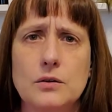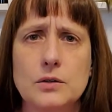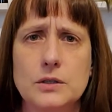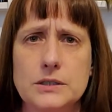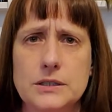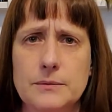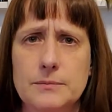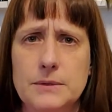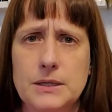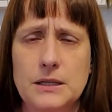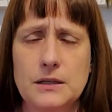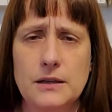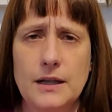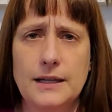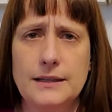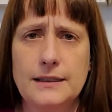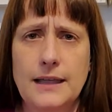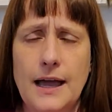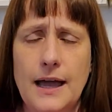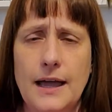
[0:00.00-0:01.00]
or something
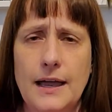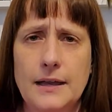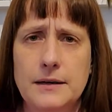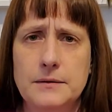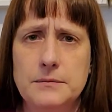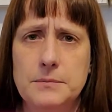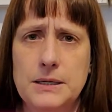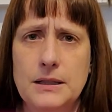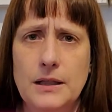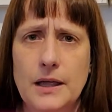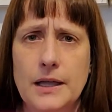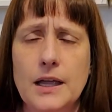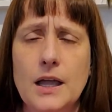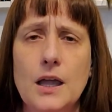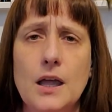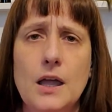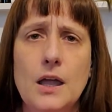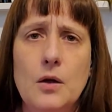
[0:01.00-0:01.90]
like that, and be like,